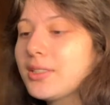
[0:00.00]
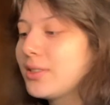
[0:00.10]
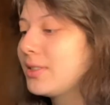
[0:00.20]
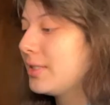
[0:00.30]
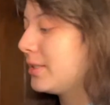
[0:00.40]

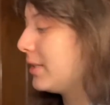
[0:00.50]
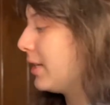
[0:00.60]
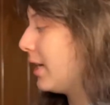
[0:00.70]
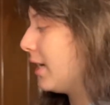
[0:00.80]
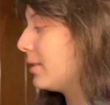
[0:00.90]
So it's
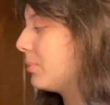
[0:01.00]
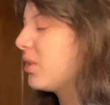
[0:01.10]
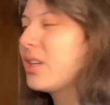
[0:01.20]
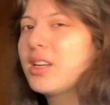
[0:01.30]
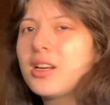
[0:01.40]
a
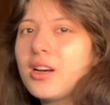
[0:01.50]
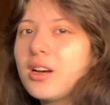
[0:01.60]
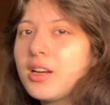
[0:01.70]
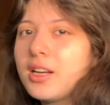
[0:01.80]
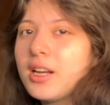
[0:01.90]
book
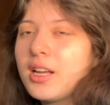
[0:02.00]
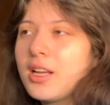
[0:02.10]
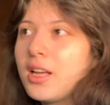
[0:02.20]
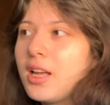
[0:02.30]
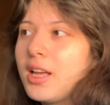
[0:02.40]

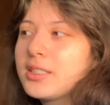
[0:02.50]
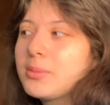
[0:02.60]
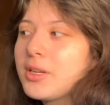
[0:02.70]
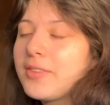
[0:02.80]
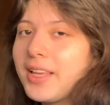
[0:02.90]

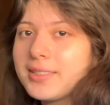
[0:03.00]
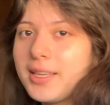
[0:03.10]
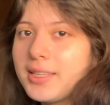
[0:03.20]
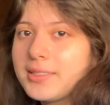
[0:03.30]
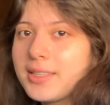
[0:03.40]
of
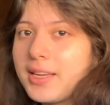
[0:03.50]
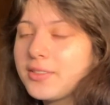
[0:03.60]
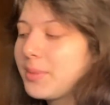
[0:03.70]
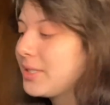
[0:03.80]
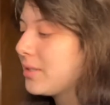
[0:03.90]
essays, kind
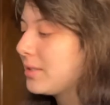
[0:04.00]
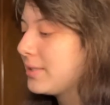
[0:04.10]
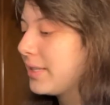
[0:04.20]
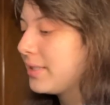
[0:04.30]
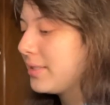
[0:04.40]
of based on
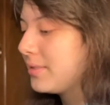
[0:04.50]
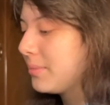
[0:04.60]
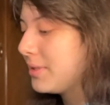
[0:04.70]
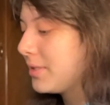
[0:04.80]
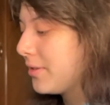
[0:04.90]
Satanism
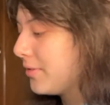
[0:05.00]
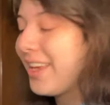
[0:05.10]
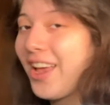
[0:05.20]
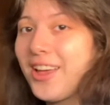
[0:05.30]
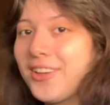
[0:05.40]
and stuff.
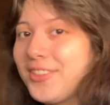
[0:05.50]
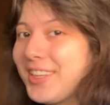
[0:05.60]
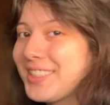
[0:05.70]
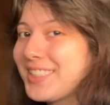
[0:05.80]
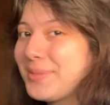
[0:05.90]
Yeah, I feel
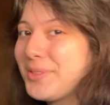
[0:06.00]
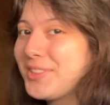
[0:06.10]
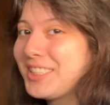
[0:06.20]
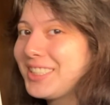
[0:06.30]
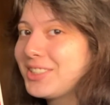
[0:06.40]
like it's gonna be
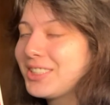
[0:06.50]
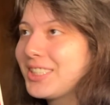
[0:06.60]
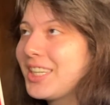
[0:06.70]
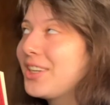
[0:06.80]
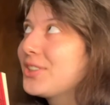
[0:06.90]
really
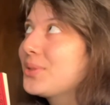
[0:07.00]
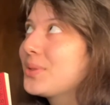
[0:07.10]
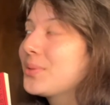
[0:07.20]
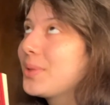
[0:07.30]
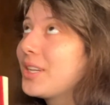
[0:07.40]
interesting. I also
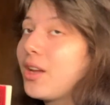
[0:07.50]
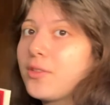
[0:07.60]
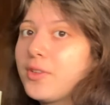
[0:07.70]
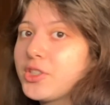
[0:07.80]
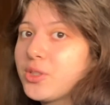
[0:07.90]
want to read a
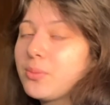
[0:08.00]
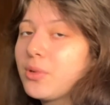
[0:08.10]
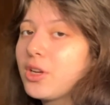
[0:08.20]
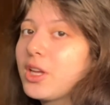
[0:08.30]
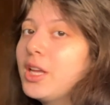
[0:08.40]
nonfiction
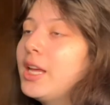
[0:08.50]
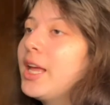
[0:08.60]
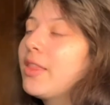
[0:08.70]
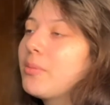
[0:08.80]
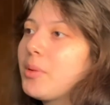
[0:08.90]
book
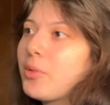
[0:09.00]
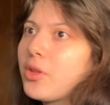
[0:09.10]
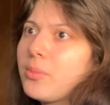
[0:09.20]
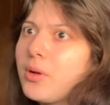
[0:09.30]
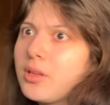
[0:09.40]
that my
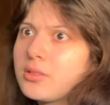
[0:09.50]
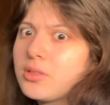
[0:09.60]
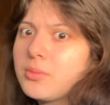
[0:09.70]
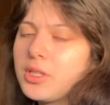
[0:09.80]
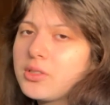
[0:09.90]
brother bought
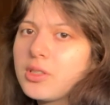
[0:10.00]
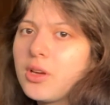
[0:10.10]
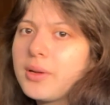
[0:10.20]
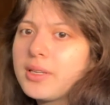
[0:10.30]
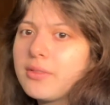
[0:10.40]
so many years
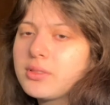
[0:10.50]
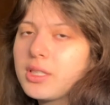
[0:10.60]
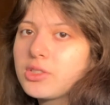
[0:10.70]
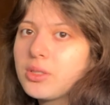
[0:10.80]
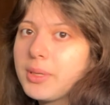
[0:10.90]
ago and never
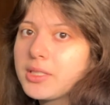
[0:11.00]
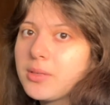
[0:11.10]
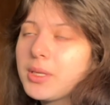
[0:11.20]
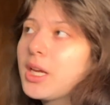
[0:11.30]
actually picked up.